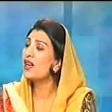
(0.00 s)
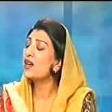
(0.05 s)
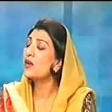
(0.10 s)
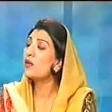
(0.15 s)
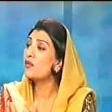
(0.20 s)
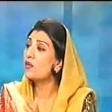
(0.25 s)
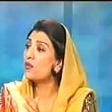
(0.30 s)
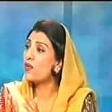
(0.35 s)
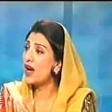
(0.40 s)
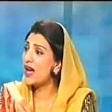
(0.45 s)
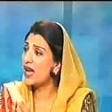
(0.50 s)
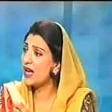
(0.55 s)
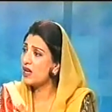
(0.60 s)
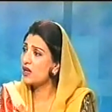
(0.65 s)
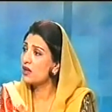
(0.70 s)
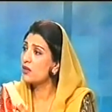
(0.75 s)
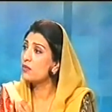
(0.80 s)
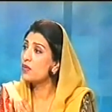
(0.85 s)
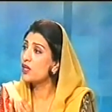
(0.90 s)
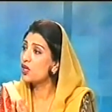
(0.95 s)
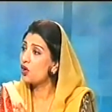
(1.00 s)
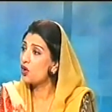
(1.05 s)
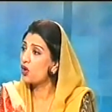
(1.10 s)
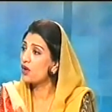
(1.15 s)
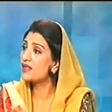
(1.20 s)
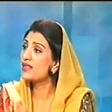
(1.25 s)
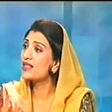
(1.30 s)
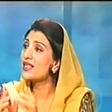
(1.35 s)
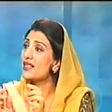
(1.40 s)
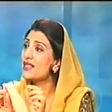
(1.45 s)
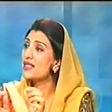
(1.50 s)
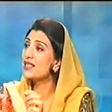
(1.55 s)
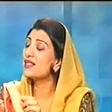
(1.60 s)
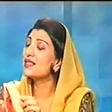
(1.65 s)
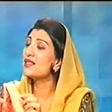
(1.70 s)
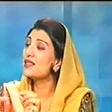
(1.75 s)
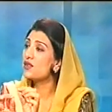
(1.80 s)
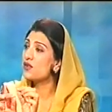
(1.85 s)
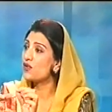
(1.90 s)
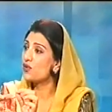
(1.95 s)
why? Because it is
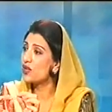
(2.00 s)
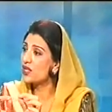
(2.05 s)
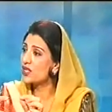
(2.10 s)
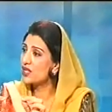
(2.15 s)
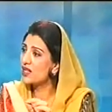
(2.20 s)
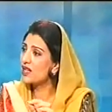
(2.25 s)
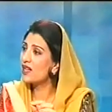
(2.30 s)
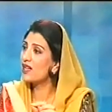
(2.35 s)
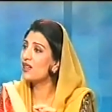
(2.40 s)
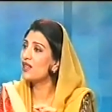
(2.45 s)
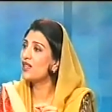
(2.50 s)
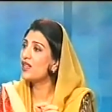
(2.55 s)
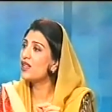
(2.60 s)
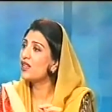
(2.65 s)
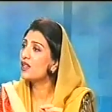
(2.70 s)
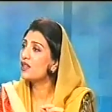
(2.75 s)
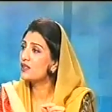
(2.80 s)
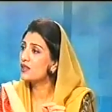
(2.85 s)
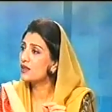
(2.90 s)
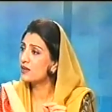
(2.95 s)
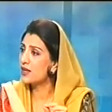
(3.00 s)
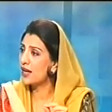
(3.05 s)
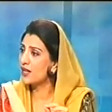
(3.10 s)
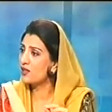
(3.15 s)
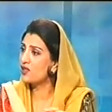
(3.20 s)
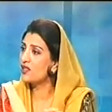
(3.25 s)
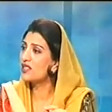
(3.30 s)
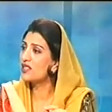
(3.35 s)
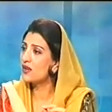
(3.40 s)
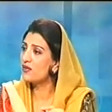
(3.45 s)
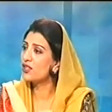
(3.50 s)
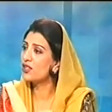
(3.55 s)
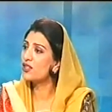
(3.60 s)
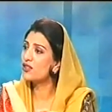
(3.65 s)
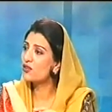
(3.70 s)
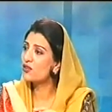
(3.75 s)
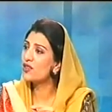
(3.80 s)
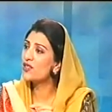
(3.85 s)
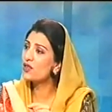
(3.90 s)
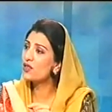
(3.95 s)
written in the
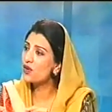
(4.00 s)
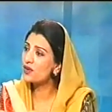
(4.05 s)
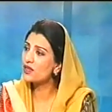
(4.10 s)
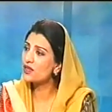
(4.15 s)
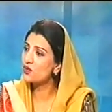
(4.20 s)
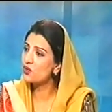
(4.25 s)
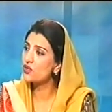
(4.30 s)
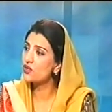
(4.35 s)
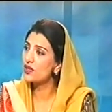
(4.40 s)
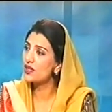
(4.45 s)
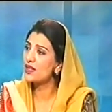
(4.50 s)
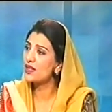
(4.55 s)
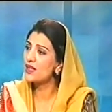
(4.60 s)
1973's constitution.